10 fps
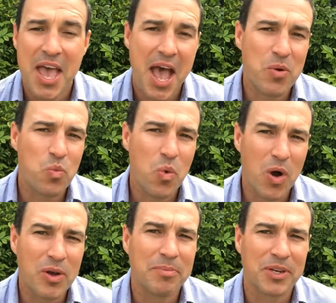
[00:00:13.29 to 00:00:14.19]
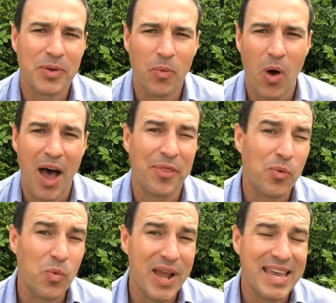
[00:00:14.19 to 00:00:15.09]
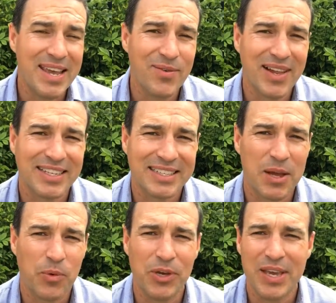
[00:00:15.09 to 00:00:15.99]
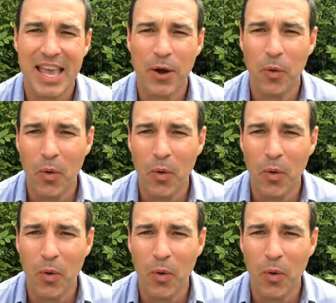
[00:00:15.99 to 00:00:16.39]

And welcome to The Wire, the week in real estate where you can get